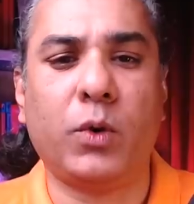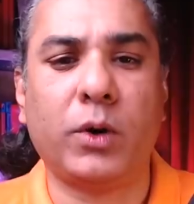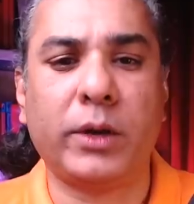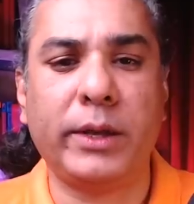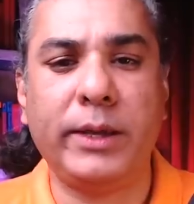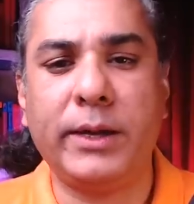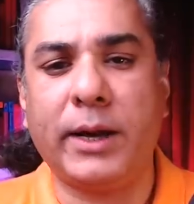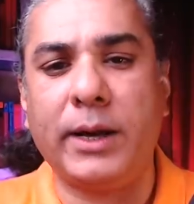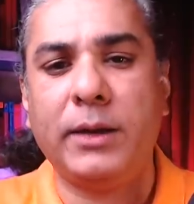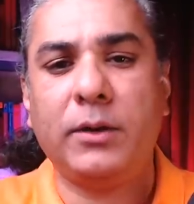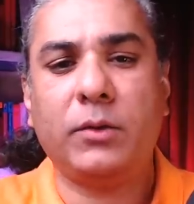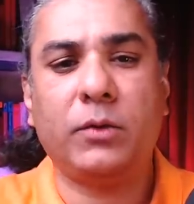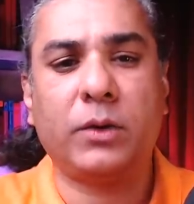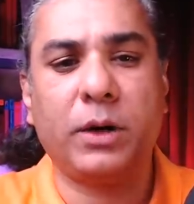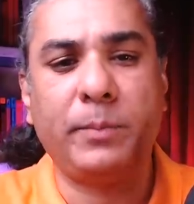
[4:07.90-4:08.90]
War,
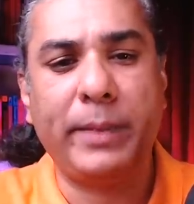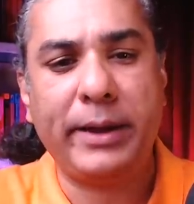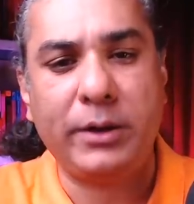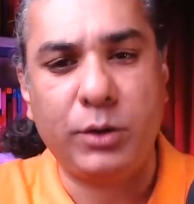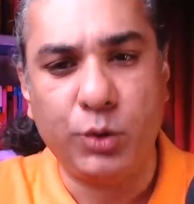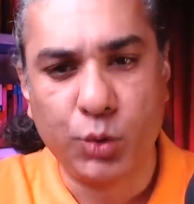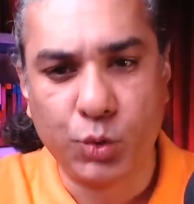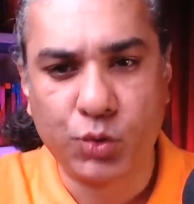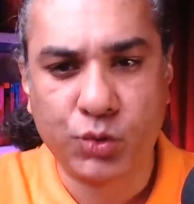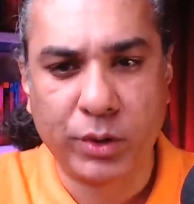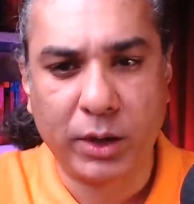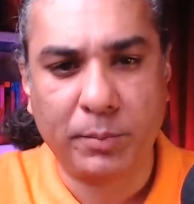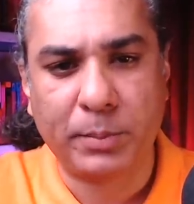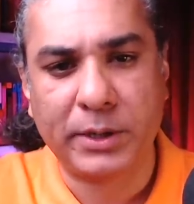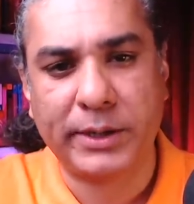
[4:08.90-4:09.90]
Iran remained
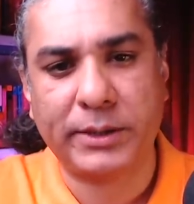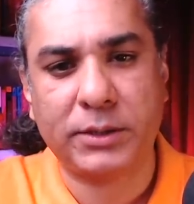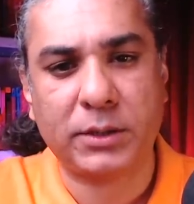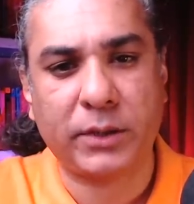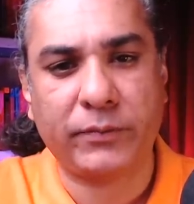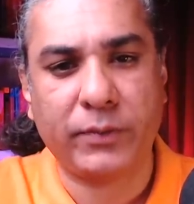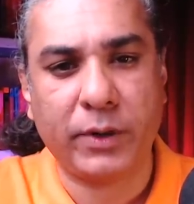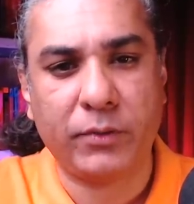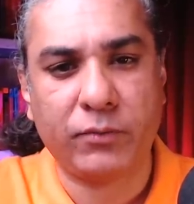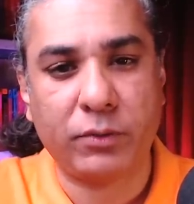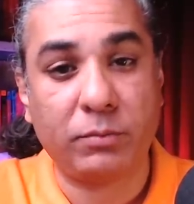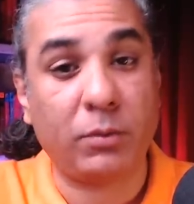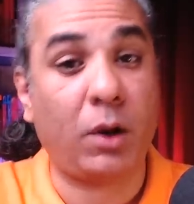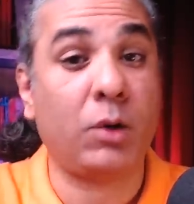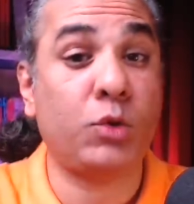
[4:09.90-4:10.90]
neutral, but it suffered
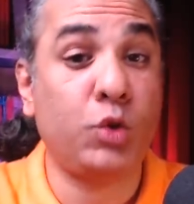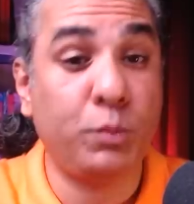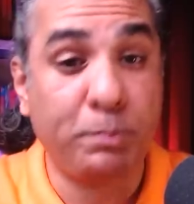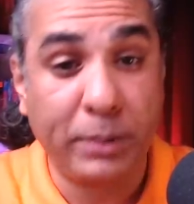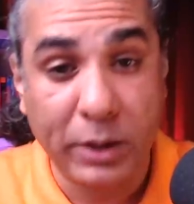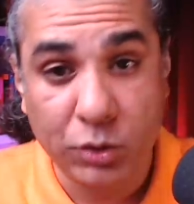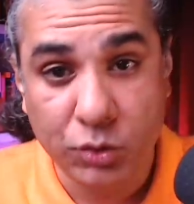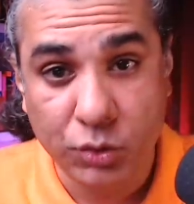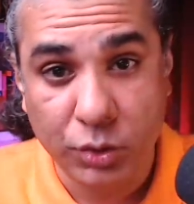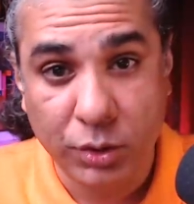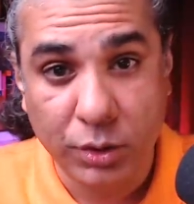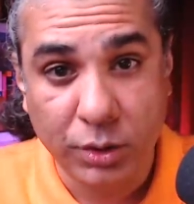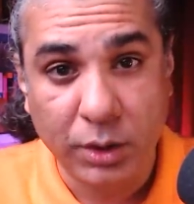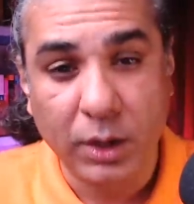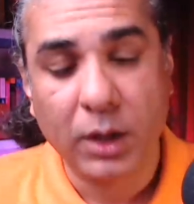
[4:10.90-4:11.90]
from
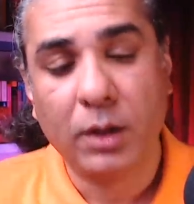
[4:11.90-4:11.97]
occupation